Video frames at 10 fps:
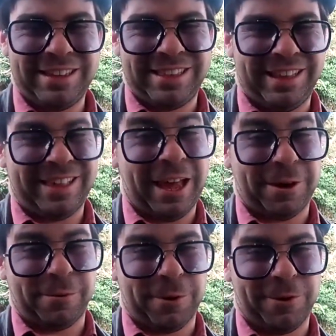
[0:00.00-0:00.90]
These
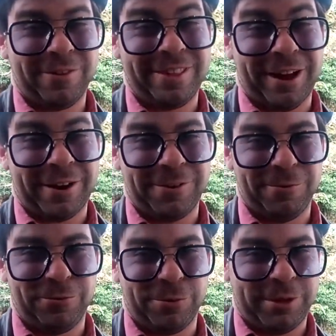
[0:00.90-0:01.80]
echoers are
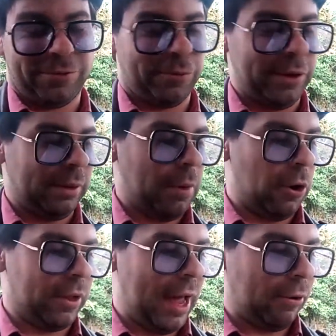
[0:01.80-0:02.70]
usually of weak
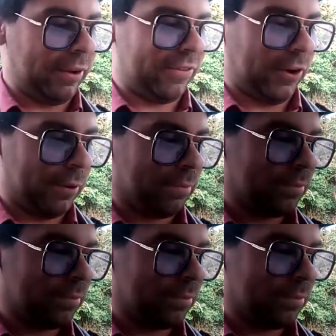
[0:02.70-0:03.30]
moral character